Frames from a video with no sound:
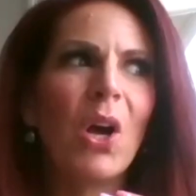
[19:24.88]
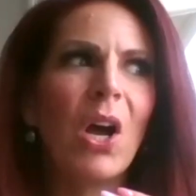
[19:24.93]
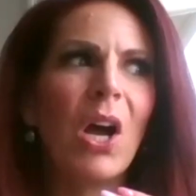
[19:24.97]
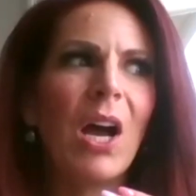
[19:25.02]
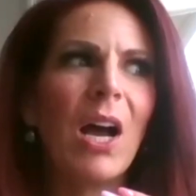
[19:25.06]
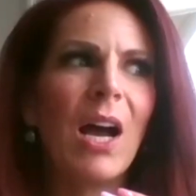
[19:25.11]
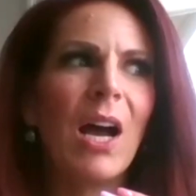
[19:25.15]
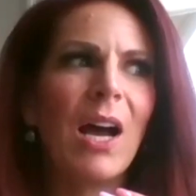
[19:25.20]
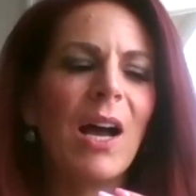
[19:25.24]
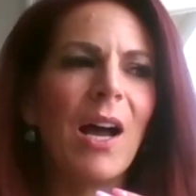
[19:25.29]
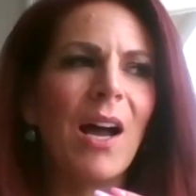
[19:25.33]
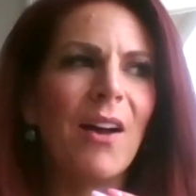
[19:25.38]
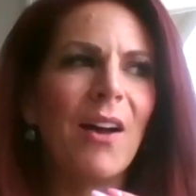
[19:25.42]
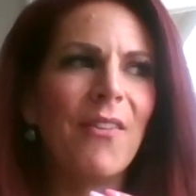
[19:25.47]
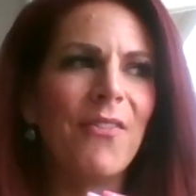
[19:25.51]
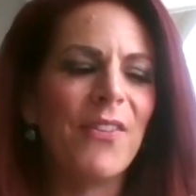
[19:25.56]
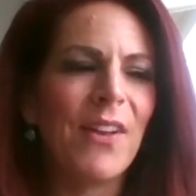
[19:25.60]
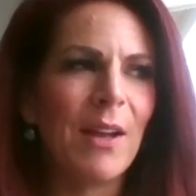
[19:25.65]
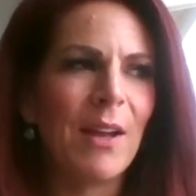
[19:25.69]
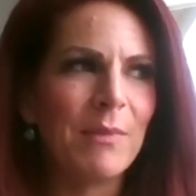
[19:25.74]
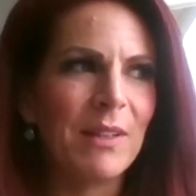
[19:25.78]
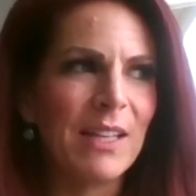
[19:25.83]
a
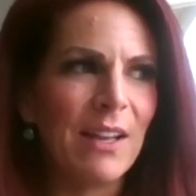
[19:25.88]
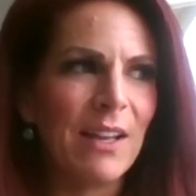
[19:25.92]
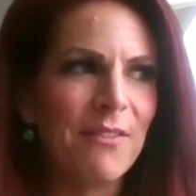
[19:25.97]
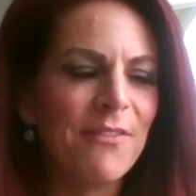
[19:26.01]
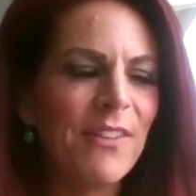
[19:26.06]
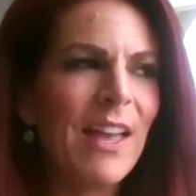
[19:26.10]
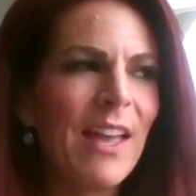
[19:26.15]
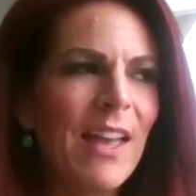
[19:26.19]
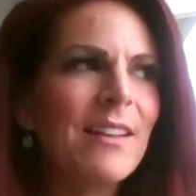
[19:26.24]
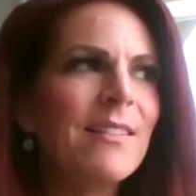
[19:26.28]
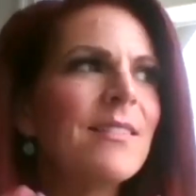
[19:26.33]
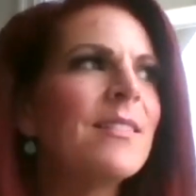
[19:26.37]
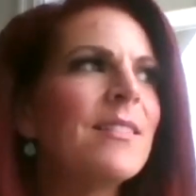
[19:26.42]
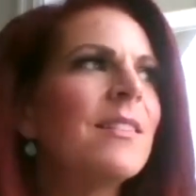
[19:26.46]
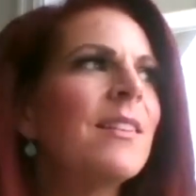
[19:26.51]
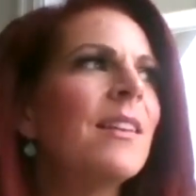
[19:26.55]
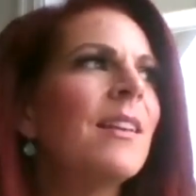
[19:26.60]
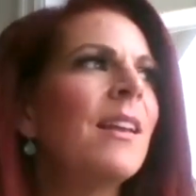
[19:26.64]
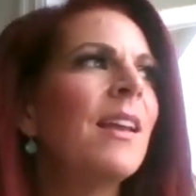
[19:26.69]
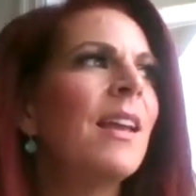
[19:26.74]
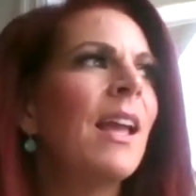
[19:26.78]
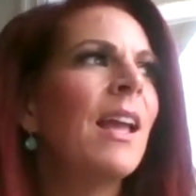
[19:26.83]
family event,
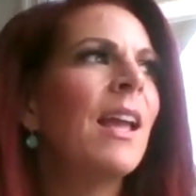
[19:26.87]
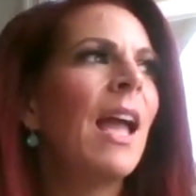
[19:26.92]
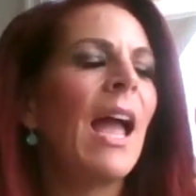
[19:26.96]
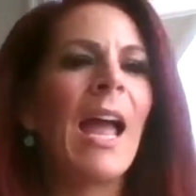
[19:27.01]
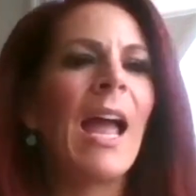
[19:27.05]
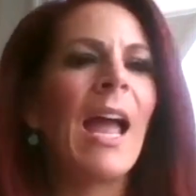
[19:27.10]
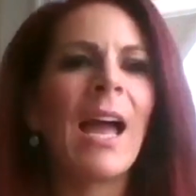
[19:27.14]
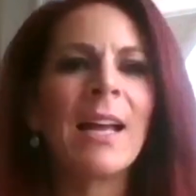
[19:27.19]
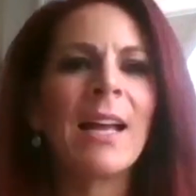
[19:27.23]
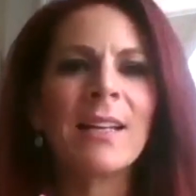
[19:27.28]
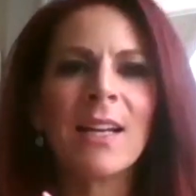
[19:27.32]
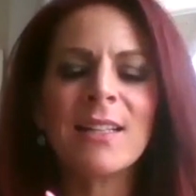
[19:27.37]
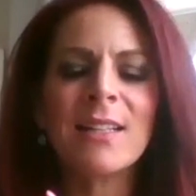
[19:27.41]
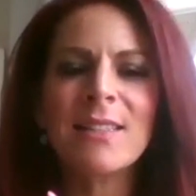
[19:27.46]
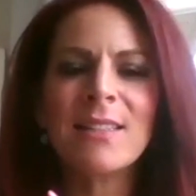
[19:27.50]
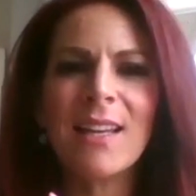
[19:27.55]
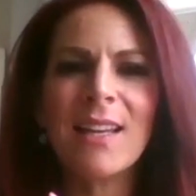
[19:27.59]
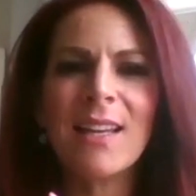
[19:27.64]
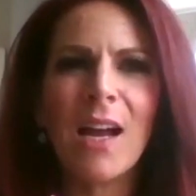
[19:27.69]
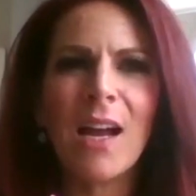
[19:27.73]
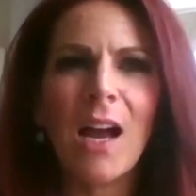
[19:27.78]
and I said,